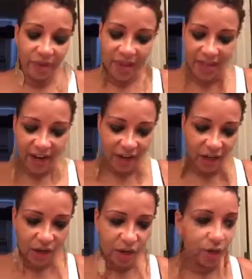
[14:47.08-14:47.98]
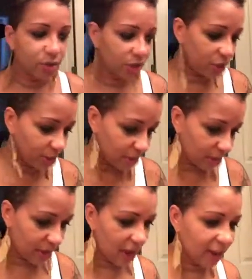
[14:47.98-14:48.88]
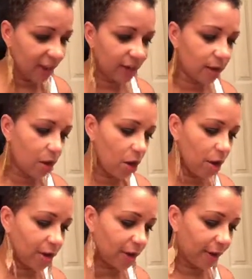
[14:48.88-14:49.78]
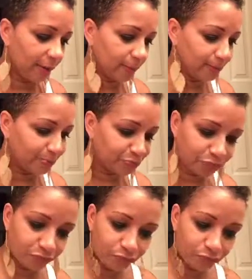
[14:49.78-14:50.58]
And then I can also use a little bit of the highlight on um,